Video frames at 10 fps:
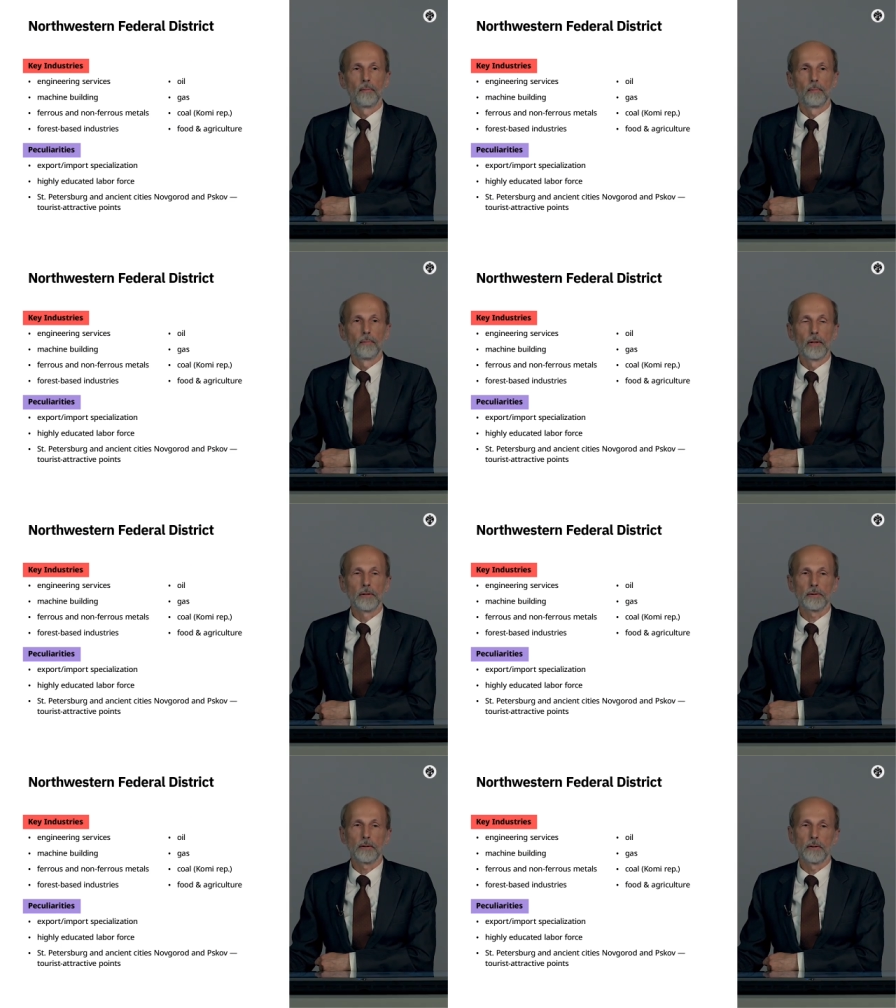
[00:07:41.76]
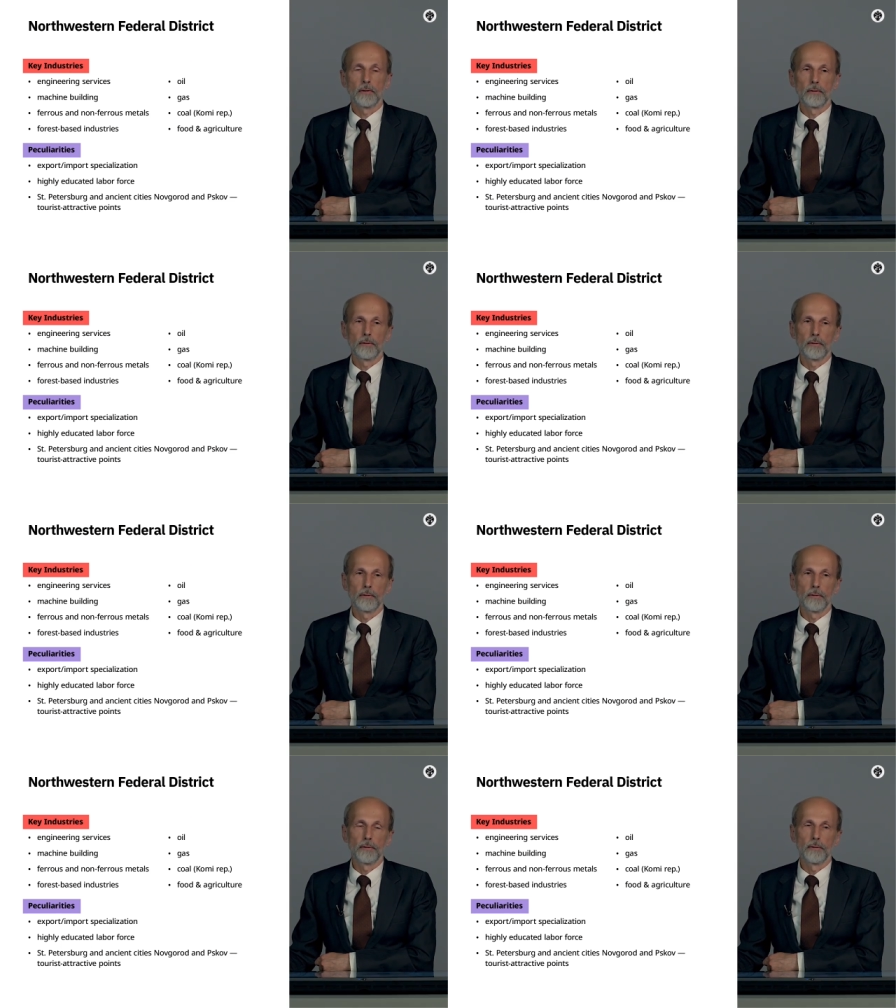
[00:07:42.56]
But uh,
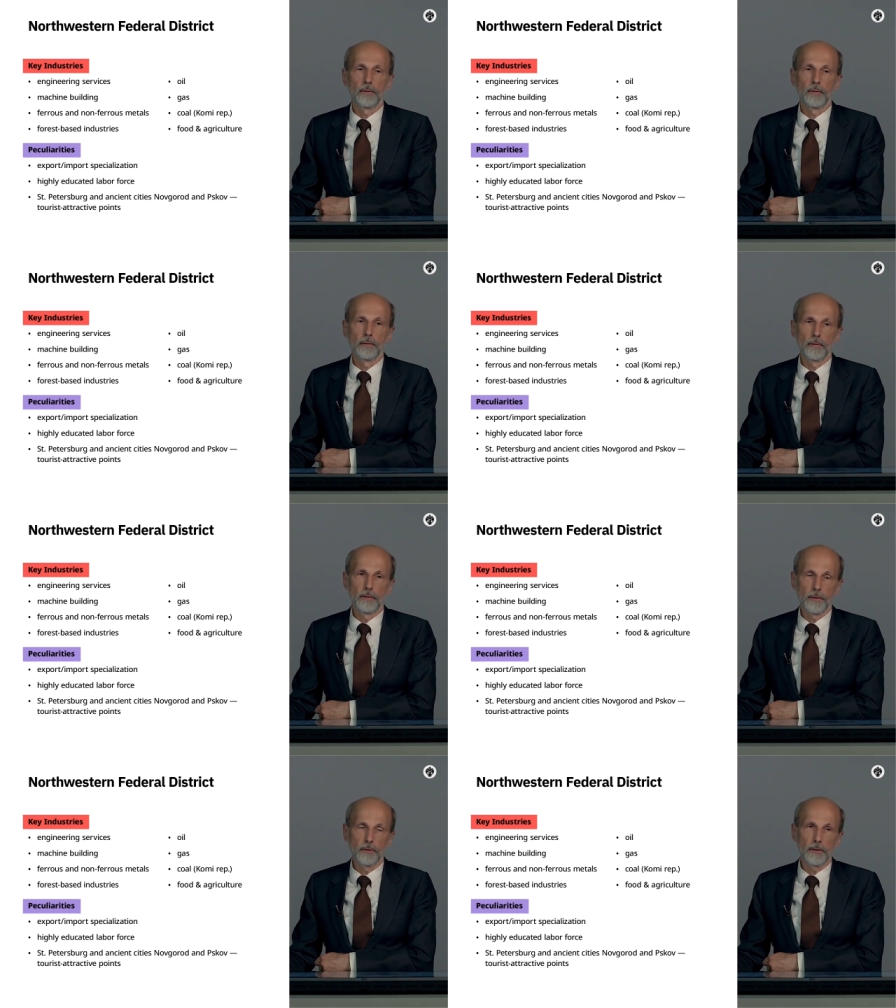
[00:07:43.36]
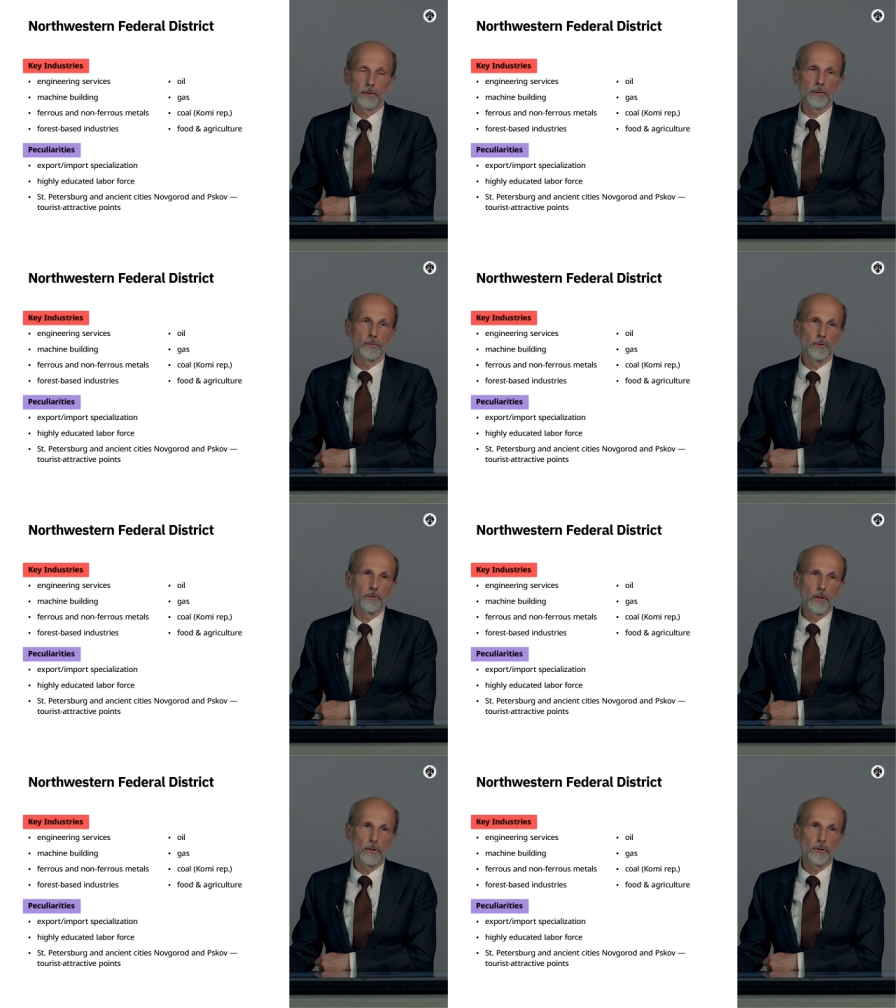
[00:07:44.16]
the greatest
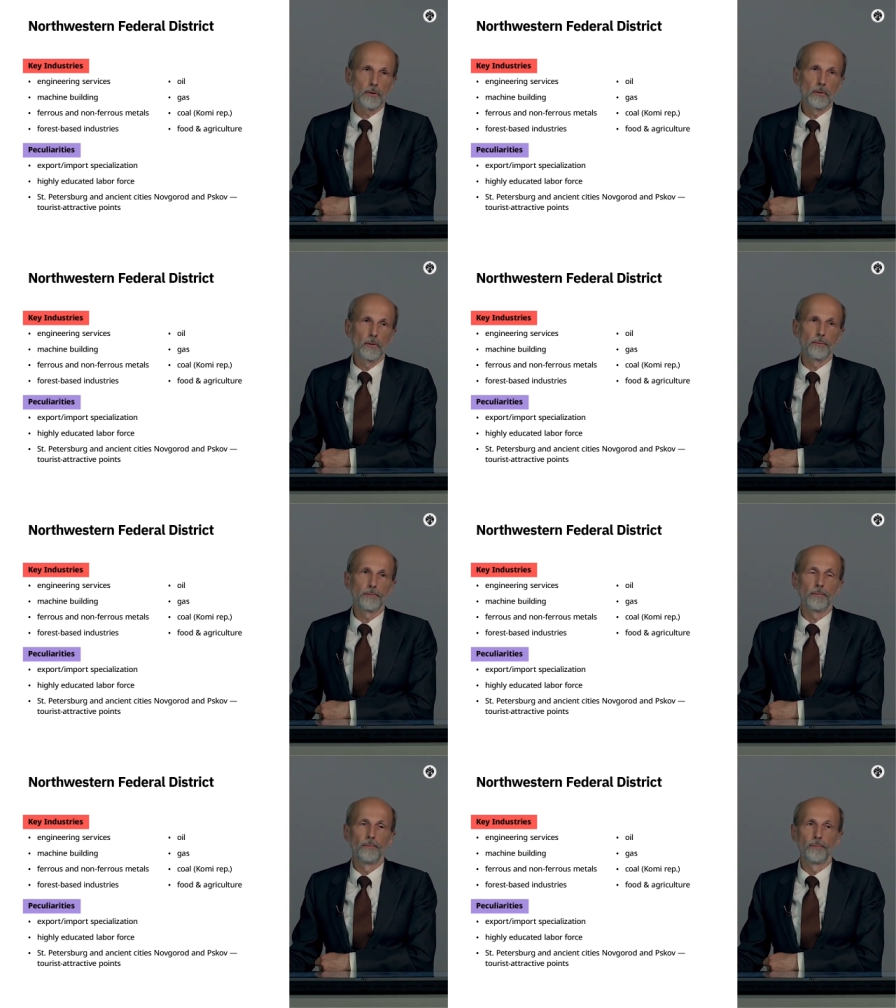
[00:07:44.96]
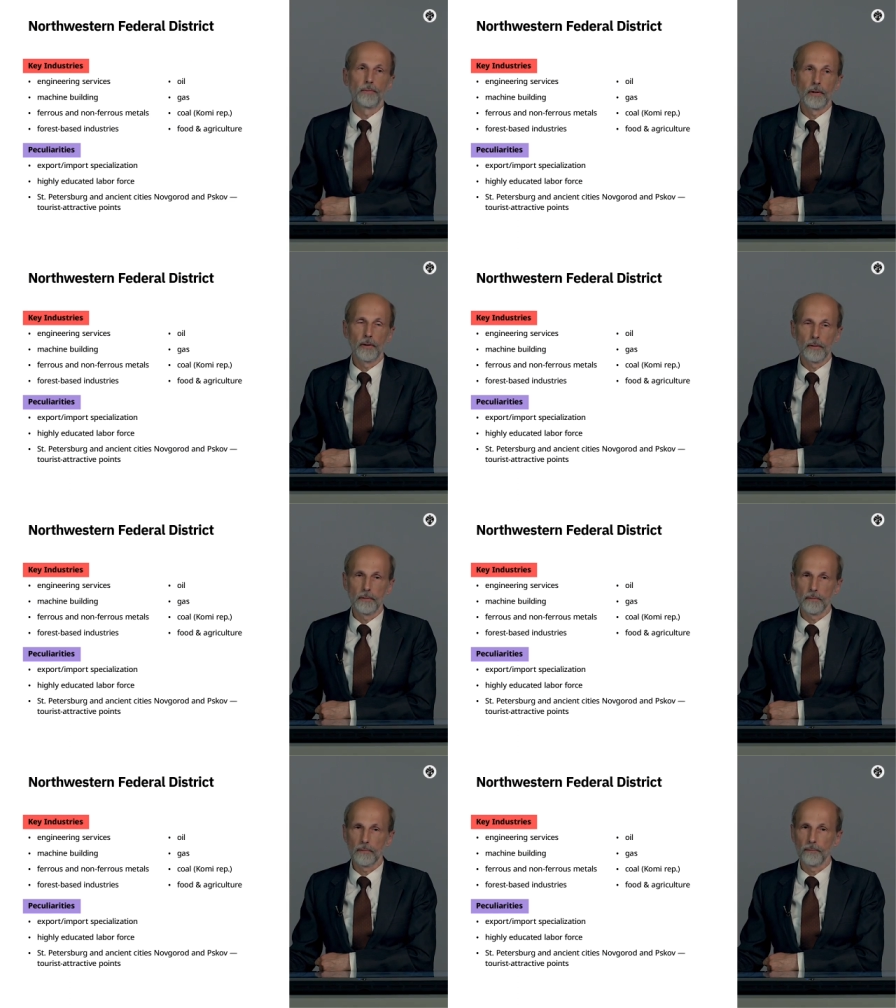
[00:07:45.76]
concentration of
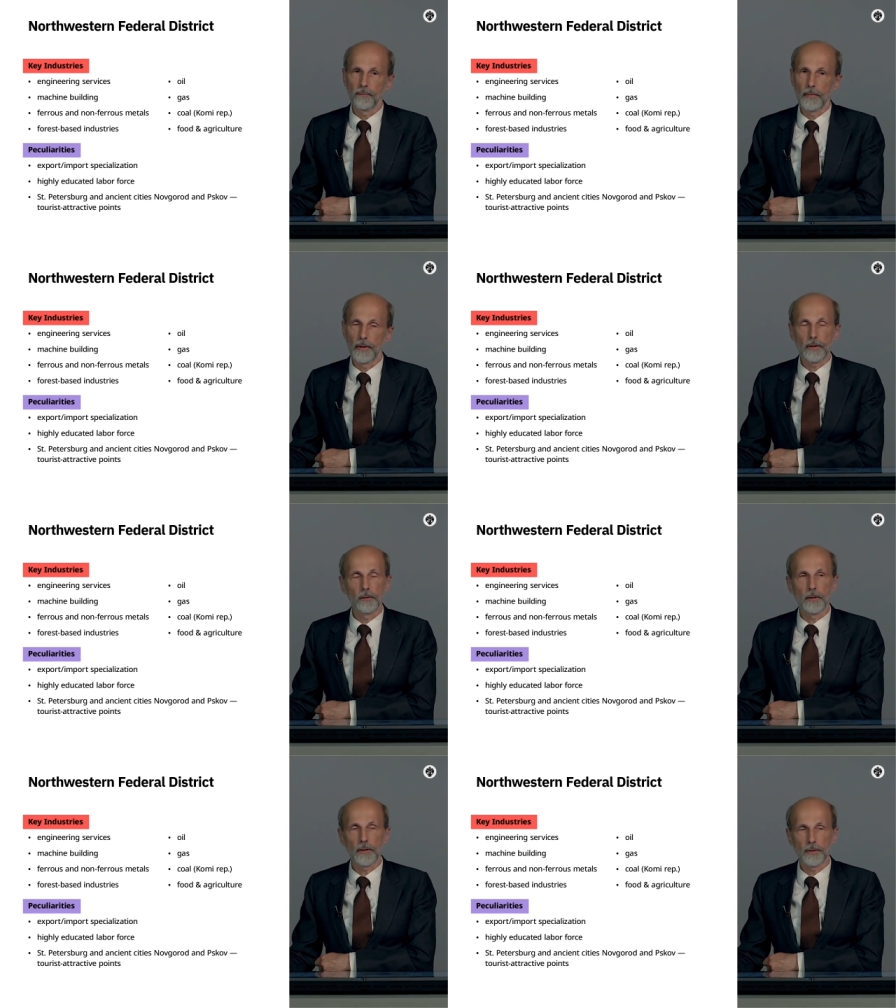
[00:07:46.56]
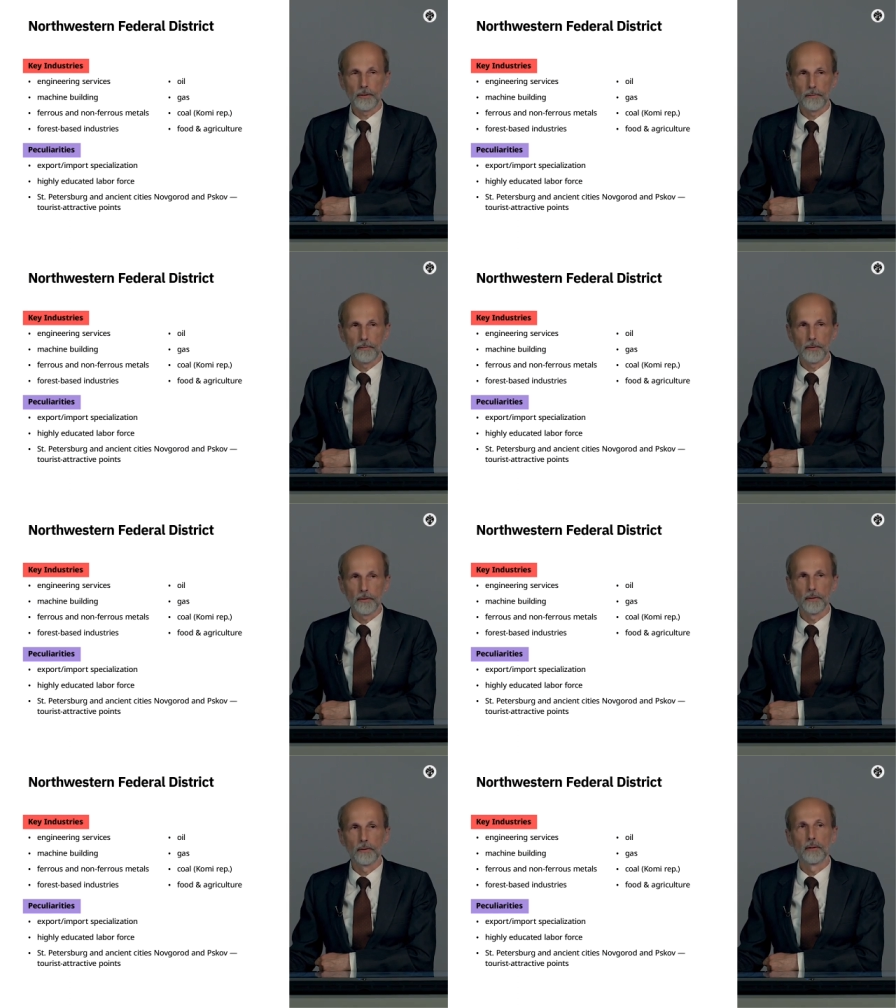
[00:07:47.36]
uh, economic activity,